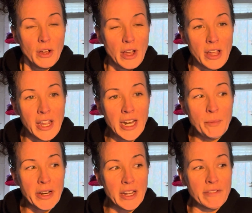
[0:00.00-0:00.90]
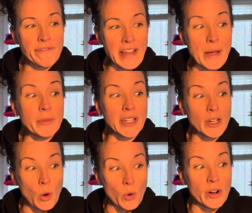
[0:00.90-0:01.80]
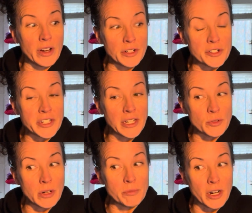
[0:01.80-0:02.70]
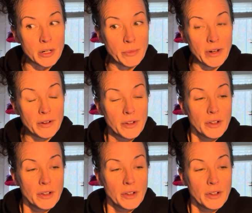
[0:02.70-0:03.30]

Anybody in family court understands what I'm talking about.